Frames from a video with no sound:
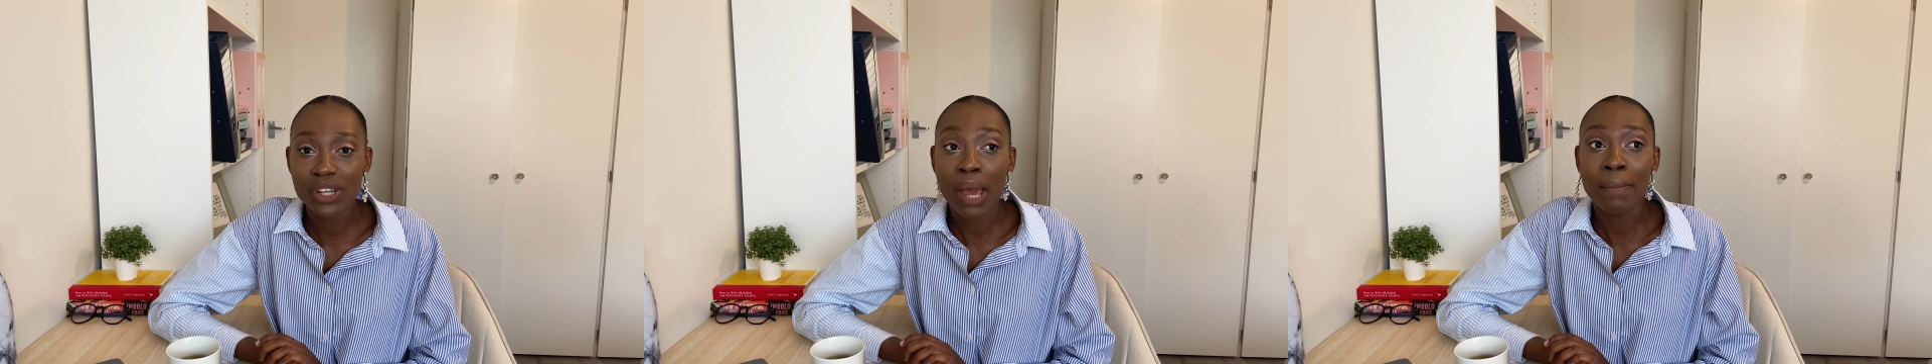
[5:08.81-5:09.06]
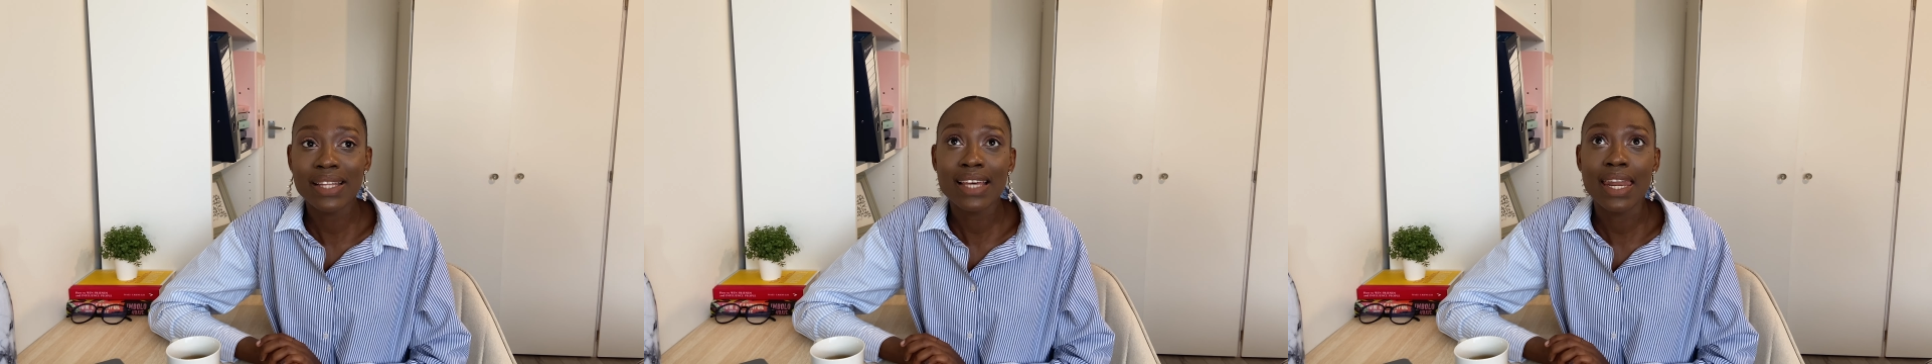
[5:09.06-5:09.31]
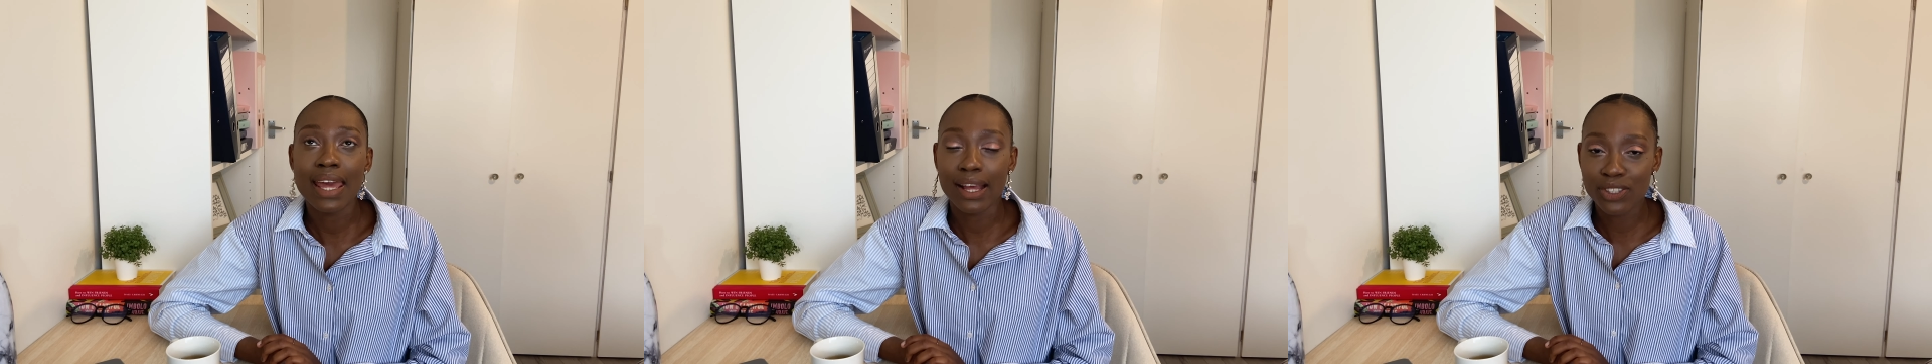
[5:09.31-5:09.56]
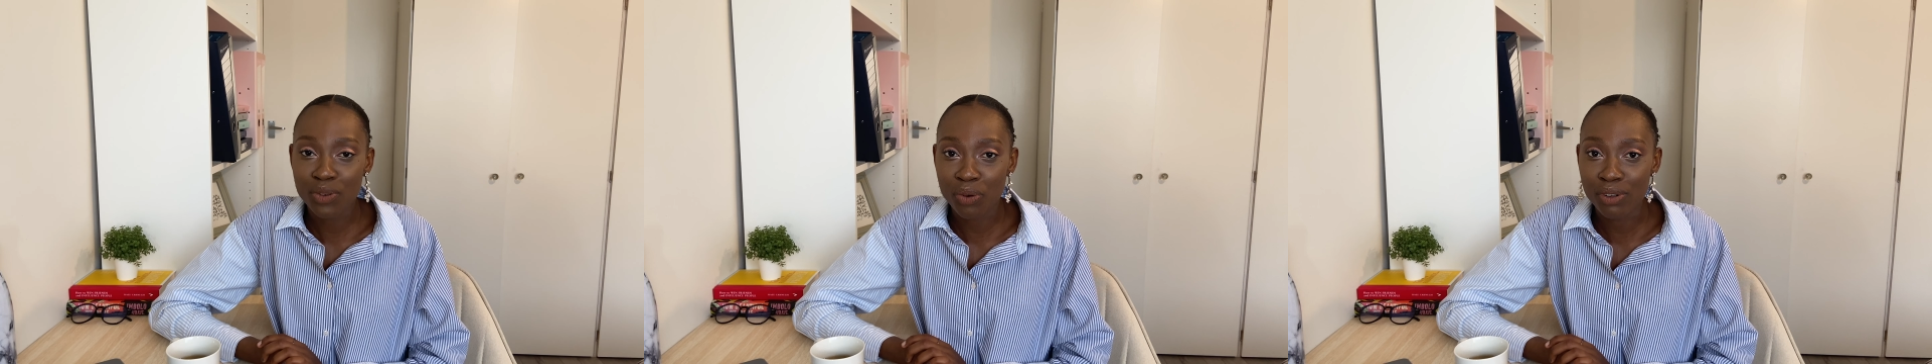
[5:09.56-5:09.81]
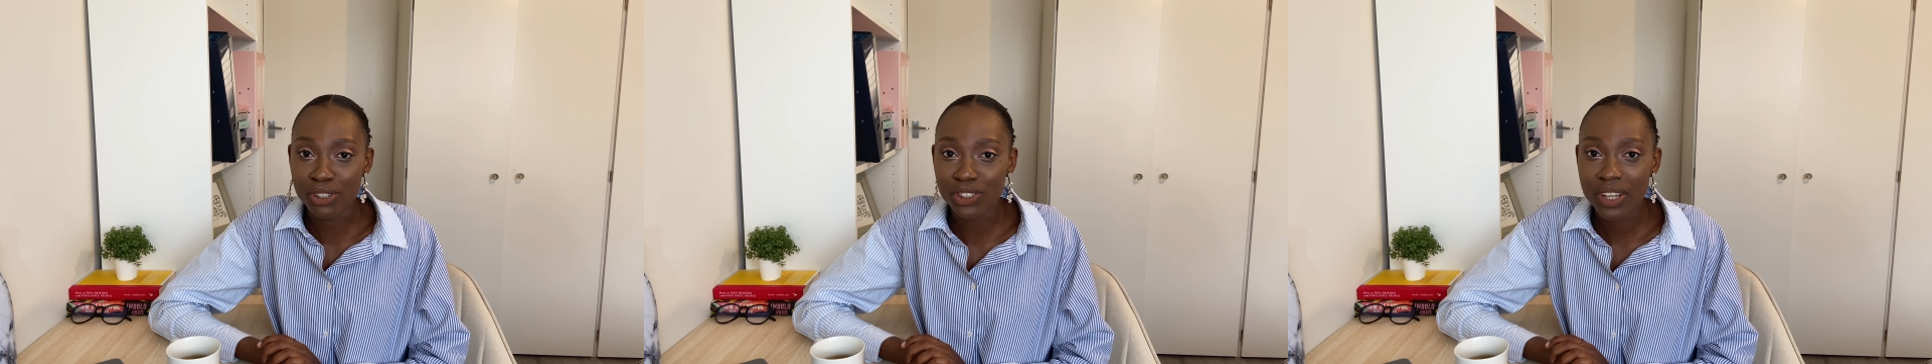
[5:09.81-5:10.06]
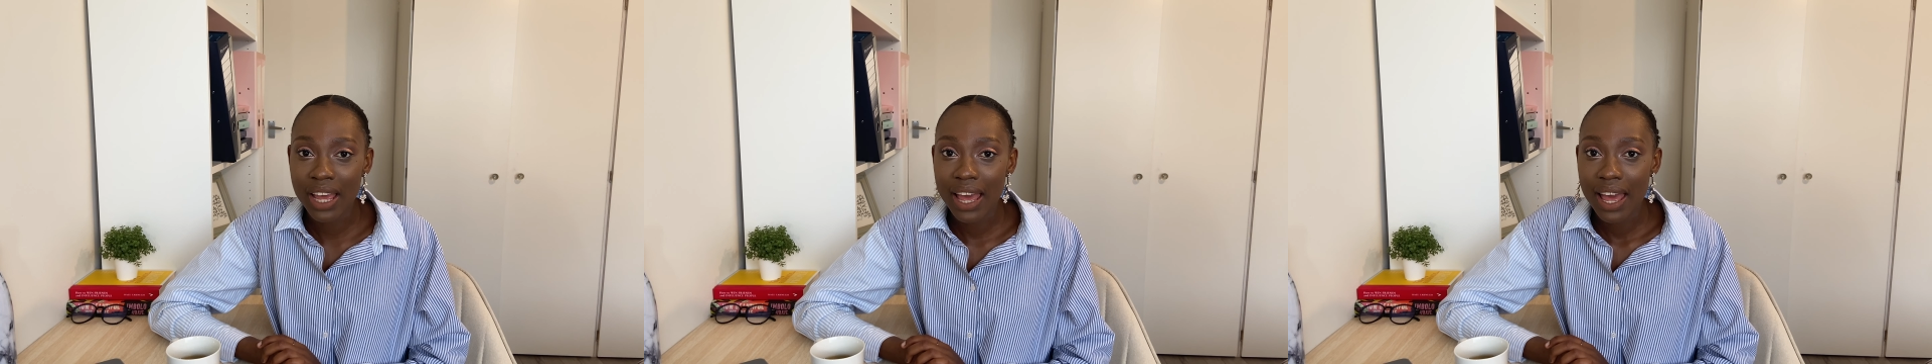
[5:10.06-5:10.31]
I met an ex crush
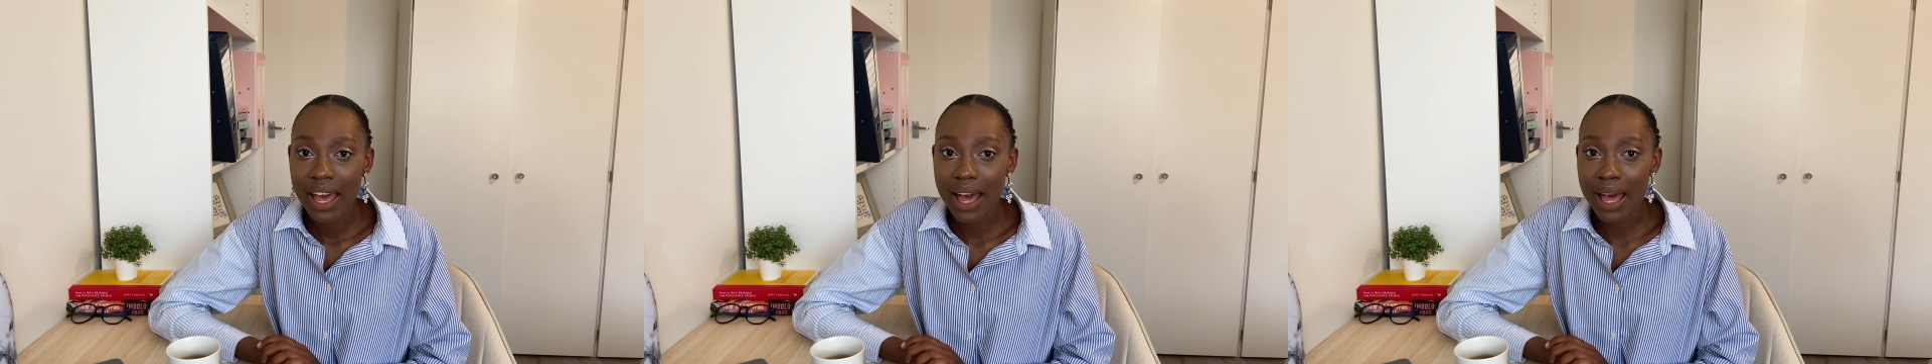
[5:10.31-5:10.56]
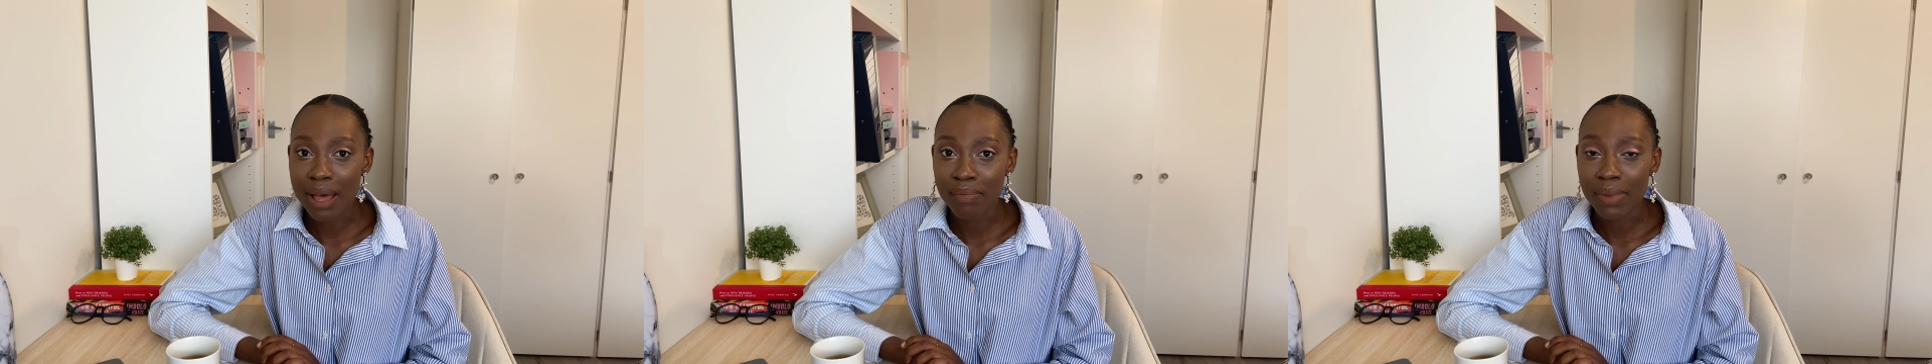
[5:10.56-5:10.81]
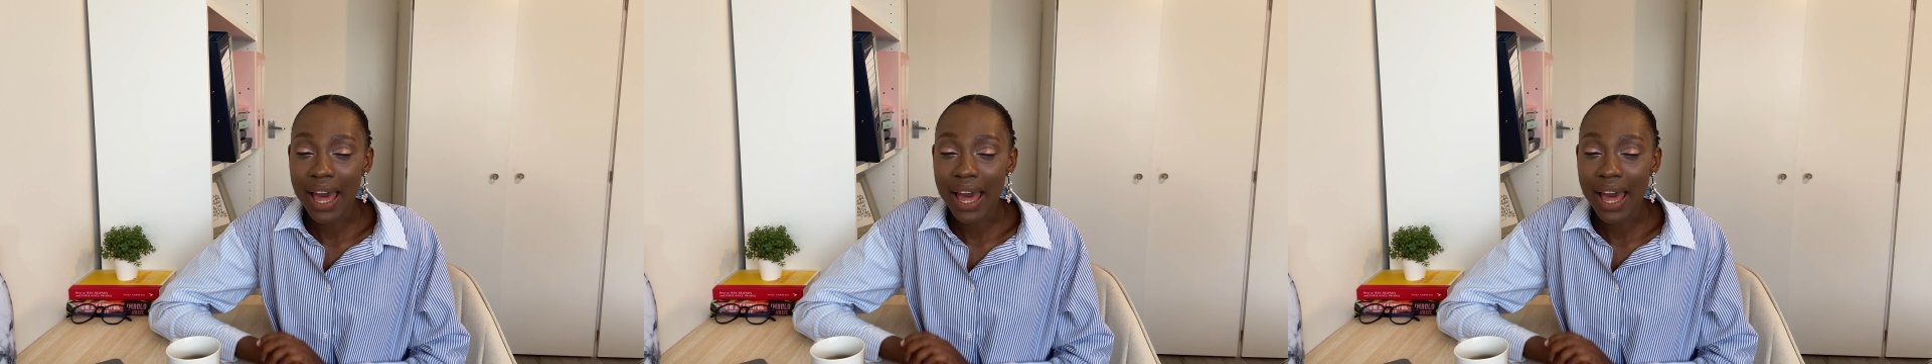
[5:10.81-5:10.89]
um,